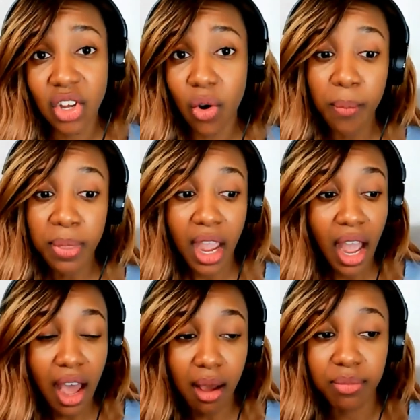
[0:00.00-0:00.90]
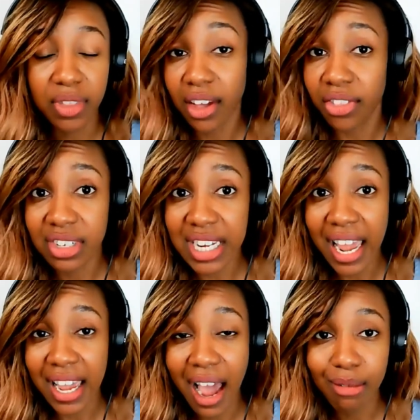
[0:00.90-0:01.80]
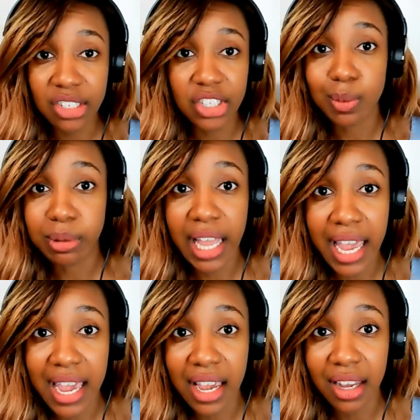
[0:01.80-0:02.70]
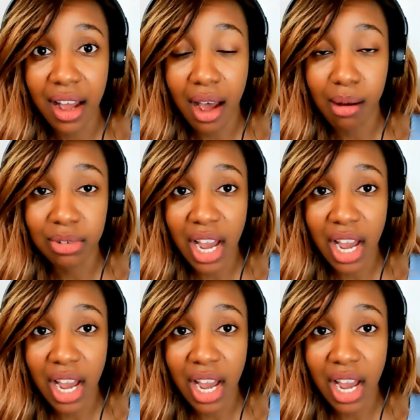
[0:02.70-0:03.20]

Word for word: So, um, the other day, I was just playing um,